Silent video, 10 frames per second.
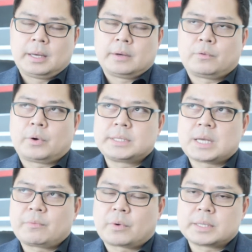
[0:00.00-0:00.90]
For
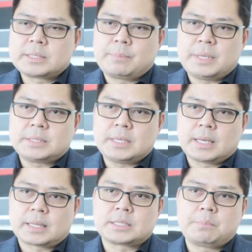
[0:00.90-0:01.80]
example, for RCBC,
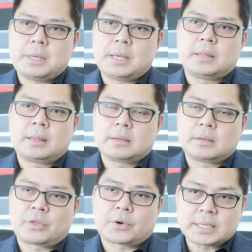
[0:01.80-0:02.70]
that has been
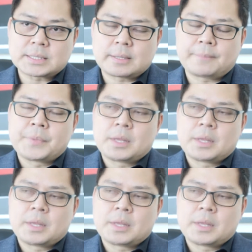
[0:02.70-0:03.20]
the thrust